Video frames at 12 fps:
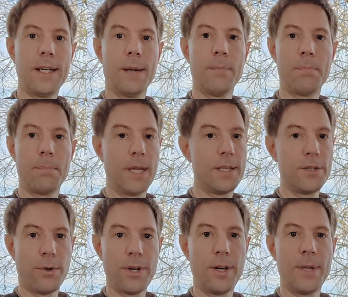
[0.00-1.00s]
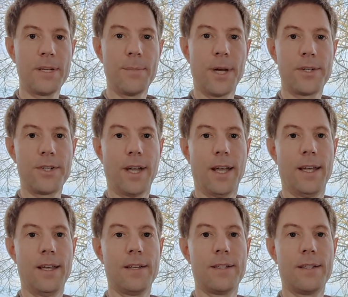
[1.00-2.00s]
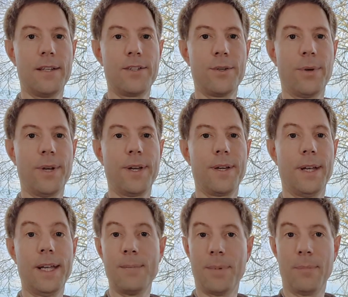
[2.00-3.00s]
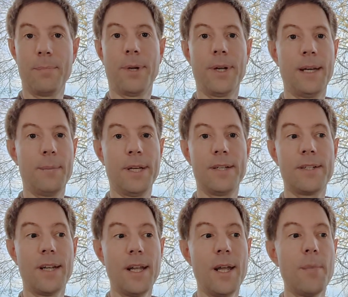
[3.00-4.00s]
It is not going to be as much as installing a heat pump by any means,